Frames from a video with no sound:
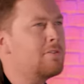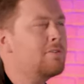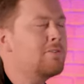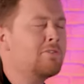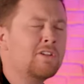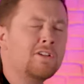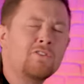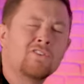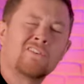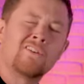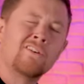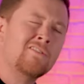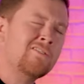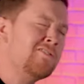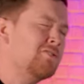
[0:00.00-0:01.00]
and the
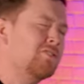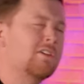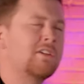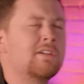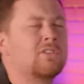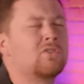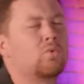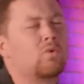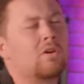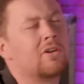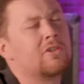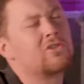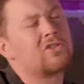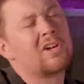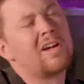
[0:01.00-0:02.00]
hurt gets
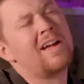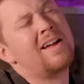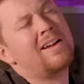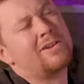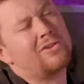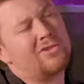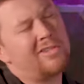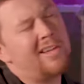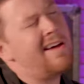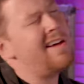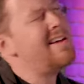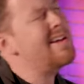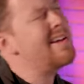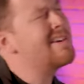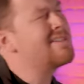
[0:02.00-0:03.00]
worse.
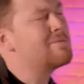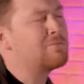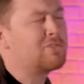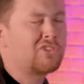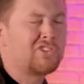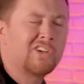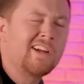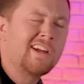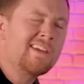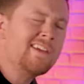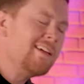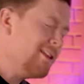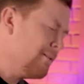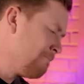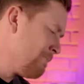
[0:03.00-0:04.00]
Damn straight,
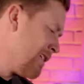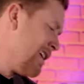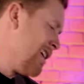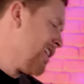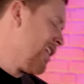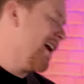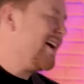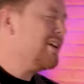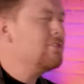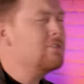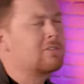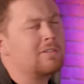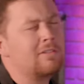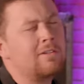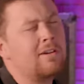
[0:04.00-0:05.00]
I used
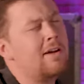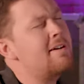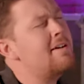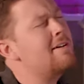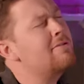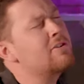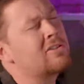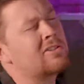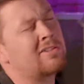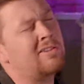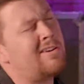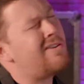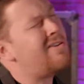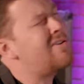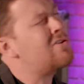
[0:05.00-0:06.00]
to love your
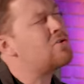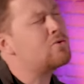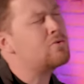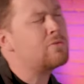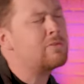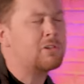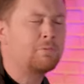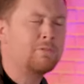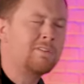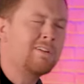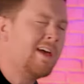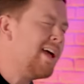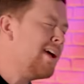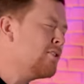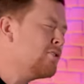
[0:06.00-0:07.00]
songs, but
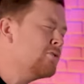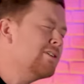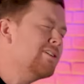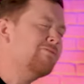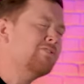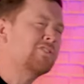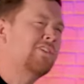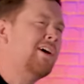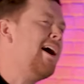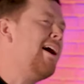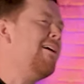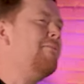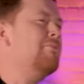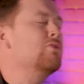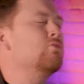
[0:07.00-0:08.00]
now every
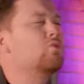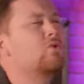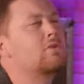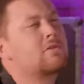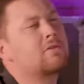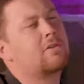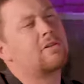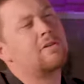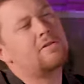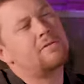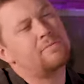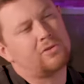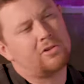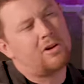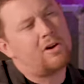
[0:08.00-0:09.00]
time that one
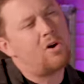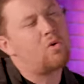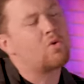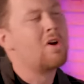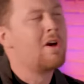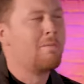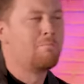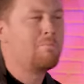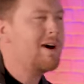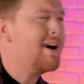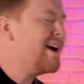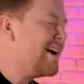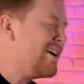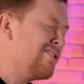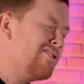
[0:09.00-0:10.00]
comes on,
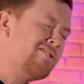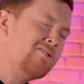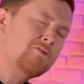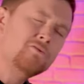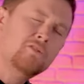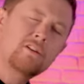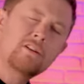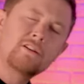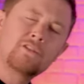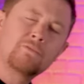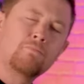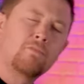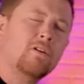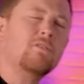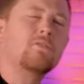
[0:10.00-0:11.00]
my heart gets
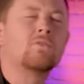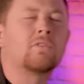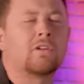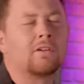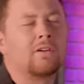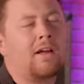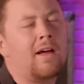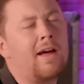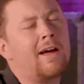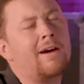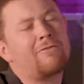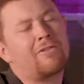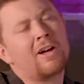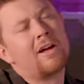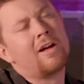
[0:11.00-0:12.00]
broke in half.
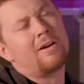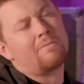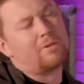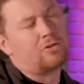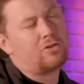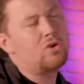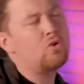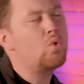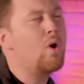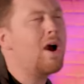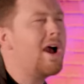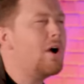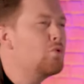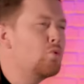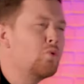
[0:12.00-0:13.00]
But do
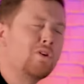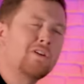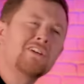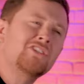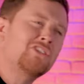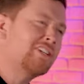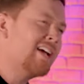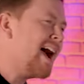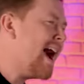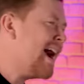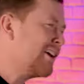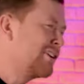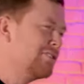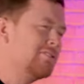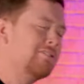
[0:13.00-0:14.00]
I wish I
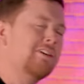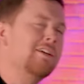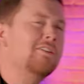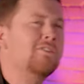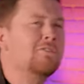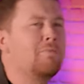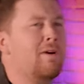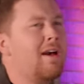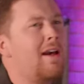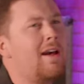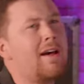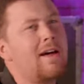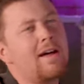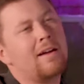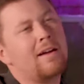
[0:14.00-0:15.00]
could get her back?